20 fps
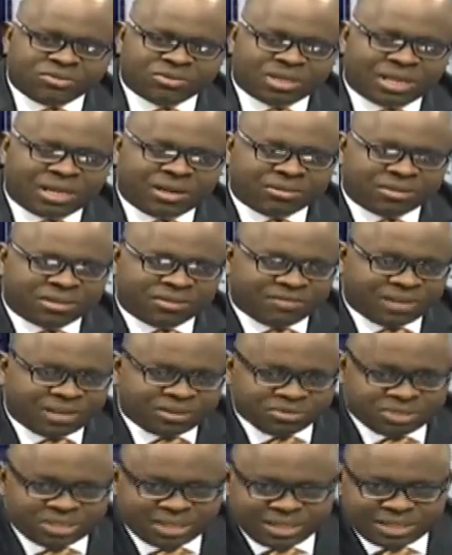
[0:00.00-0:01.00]
along the
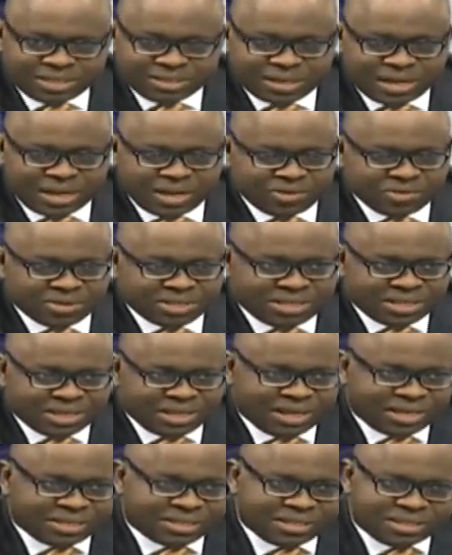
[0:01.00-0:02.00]
value chain. I always say
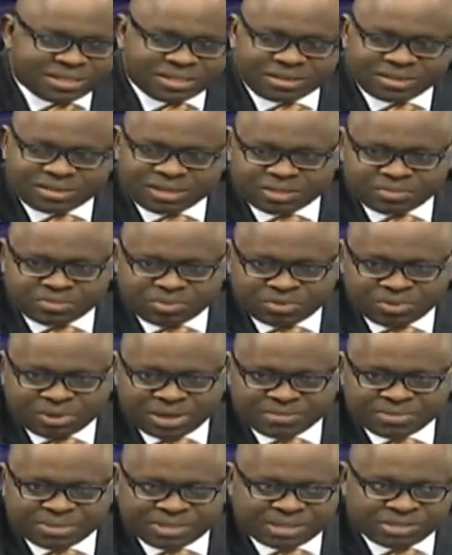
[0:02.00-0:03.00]
that the greatest
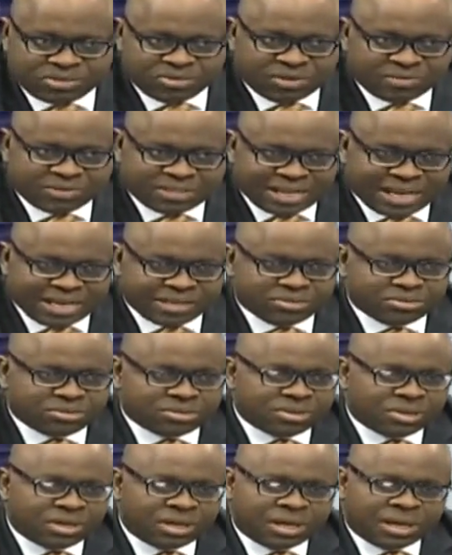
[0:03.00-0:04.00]
problem is the issue of
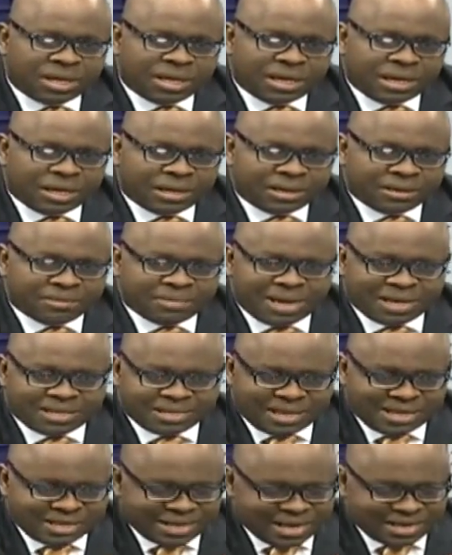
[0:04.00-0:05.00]
title
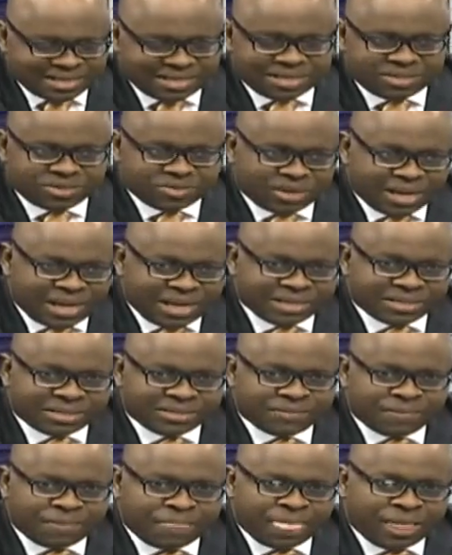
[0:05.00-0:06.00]
and access to land.